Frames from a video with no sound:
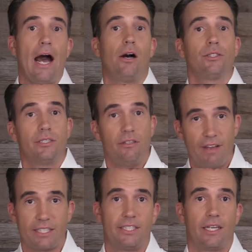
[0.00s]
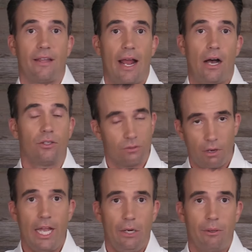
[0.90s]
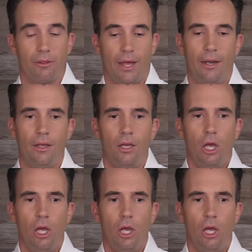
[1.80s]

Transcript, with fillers: house and investing in that house. I agree with that.